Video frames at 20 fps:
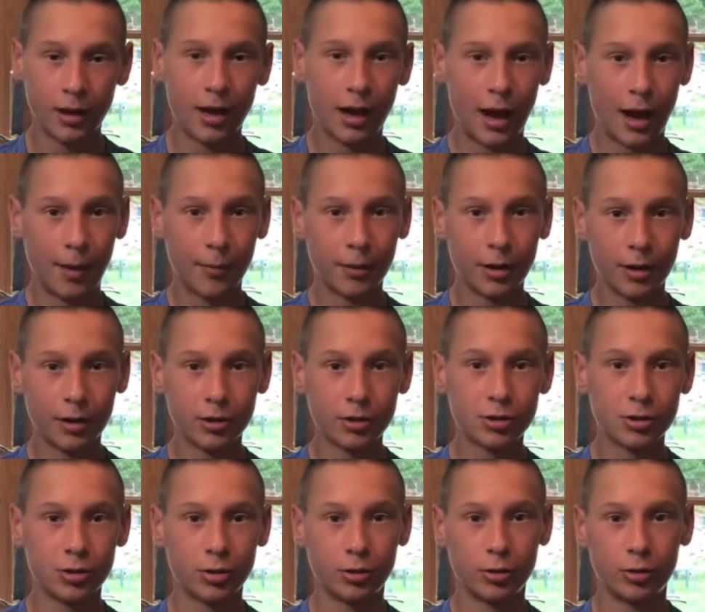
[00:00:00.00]
I'm going to
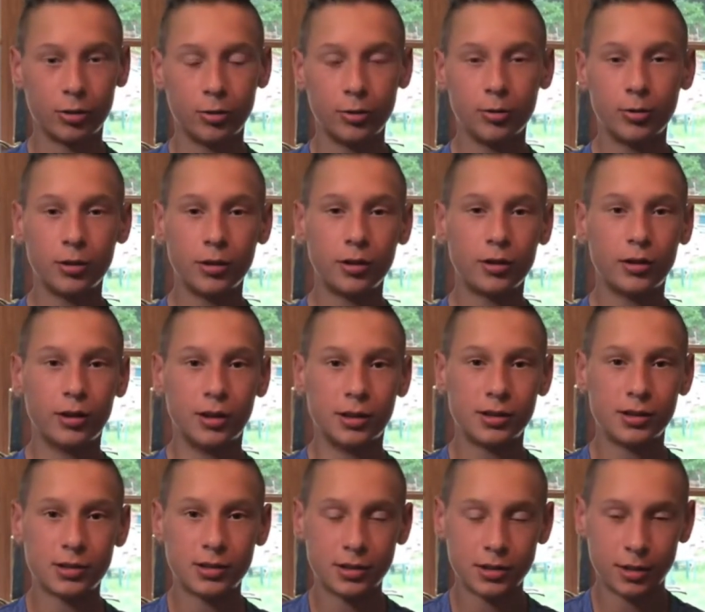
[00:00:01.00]
show you the
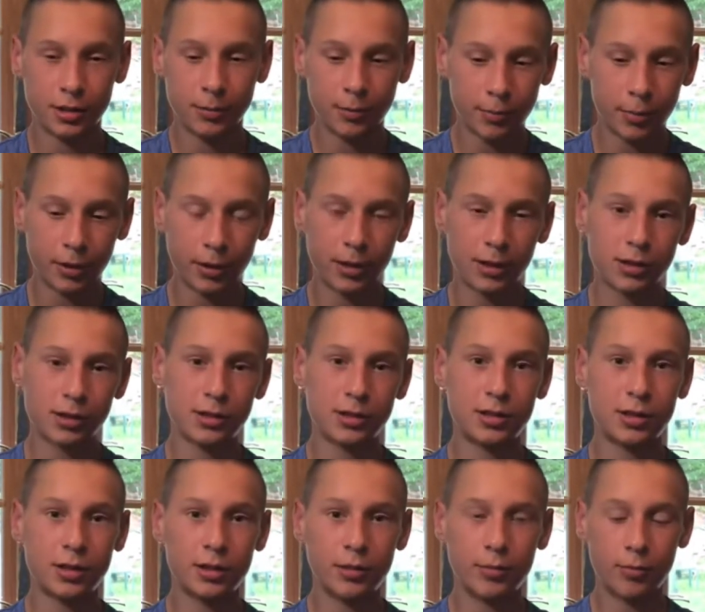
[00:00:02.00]
simplest,
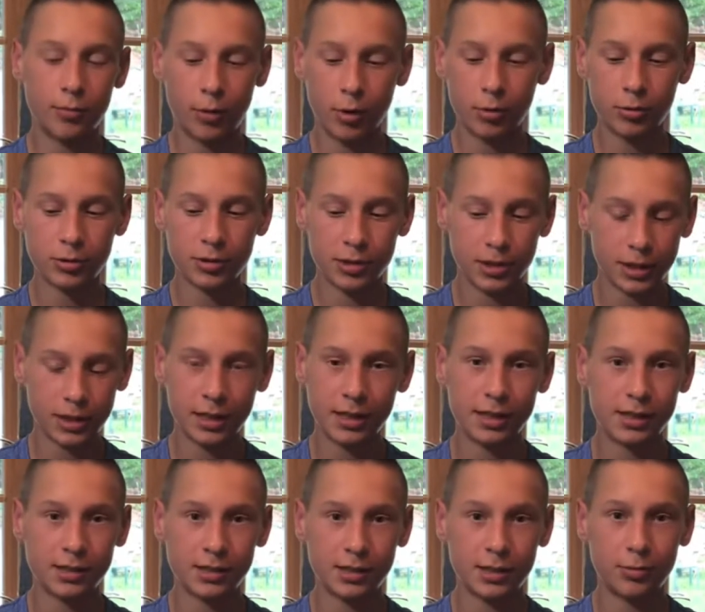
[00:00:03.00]
most
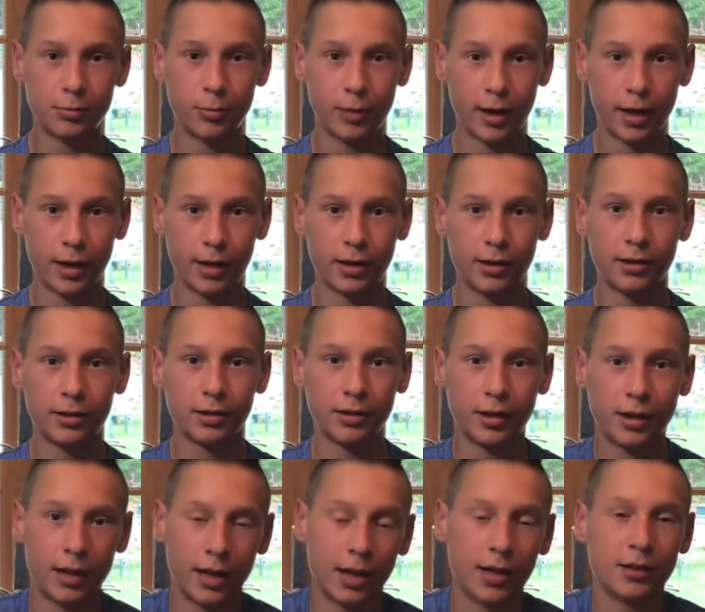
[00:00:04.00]
easy way to
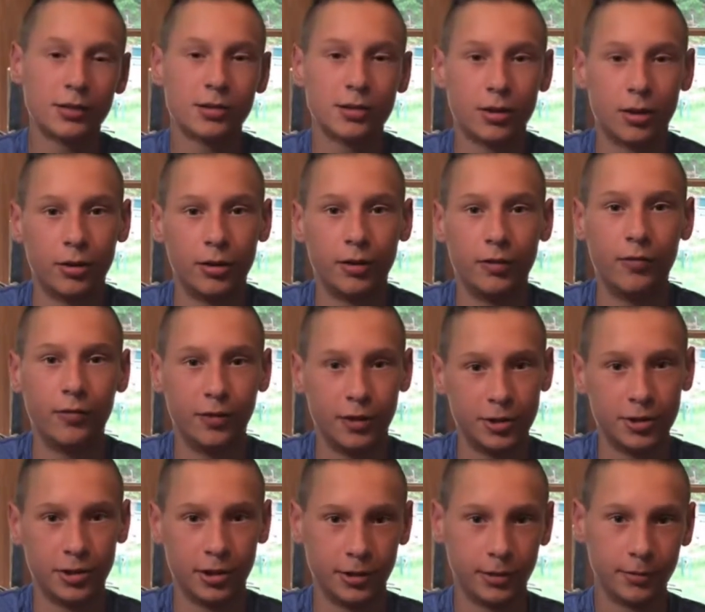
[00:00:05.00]
get started
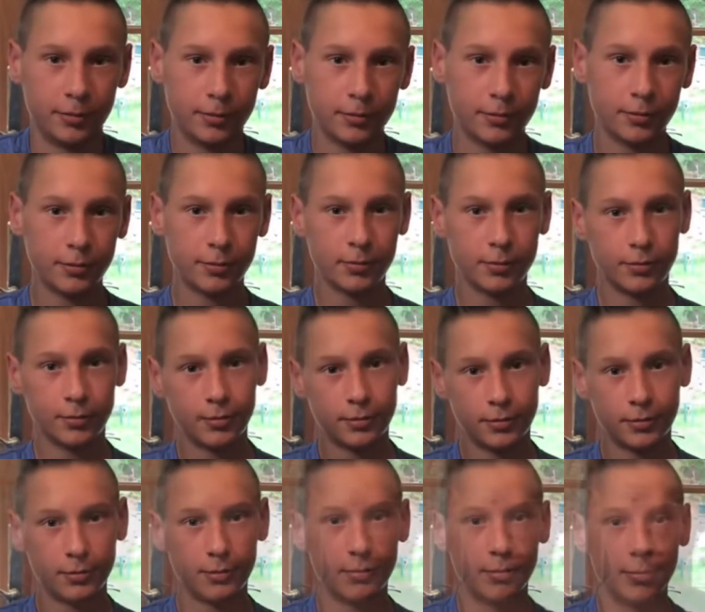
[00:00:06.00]
fishing.
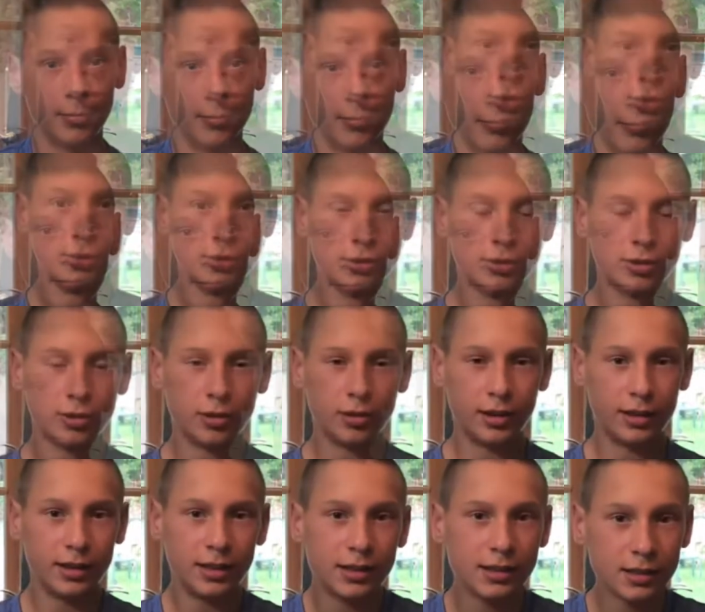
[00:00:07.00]
Okay. So the
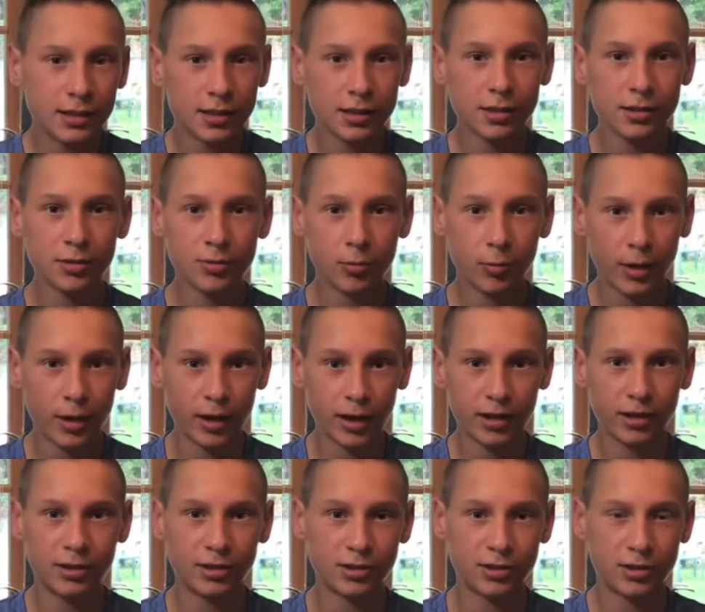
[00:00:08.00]
easiest way
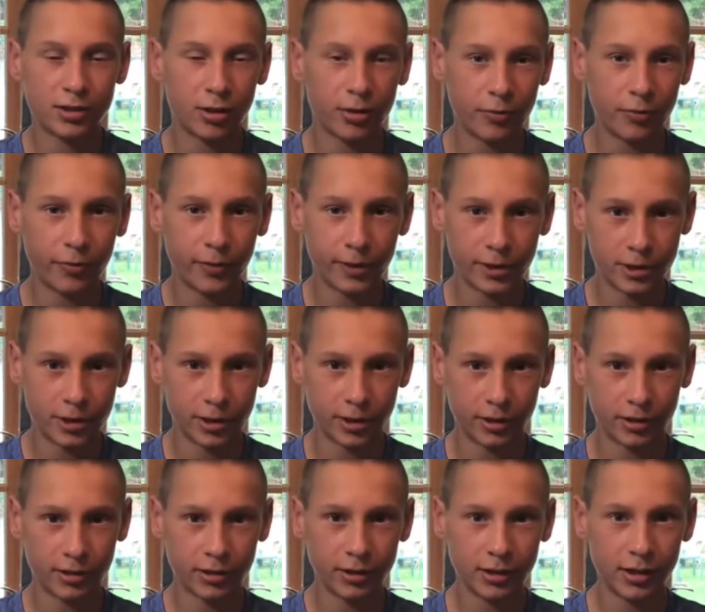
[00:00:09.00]
to start
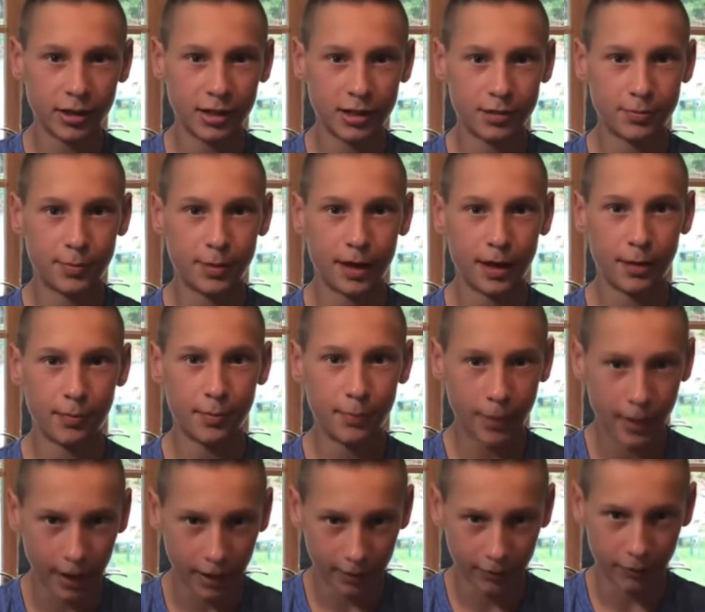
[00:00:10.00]
fishing is by
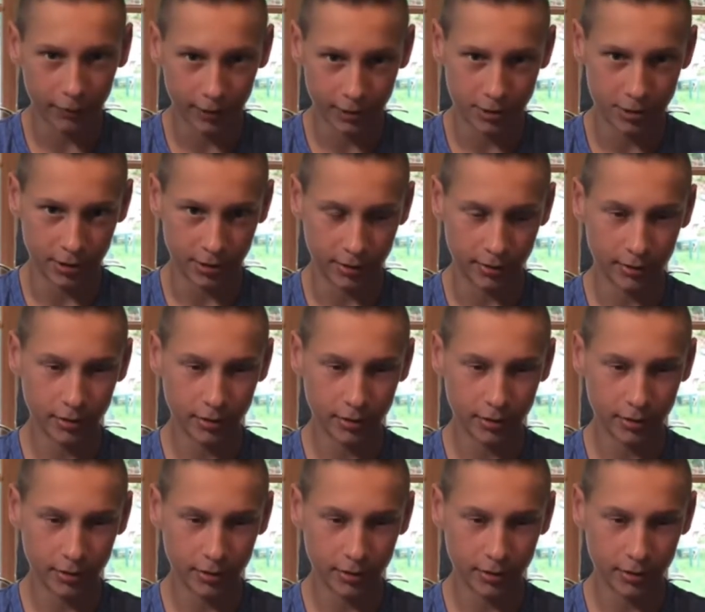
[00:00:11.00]
pan fishing.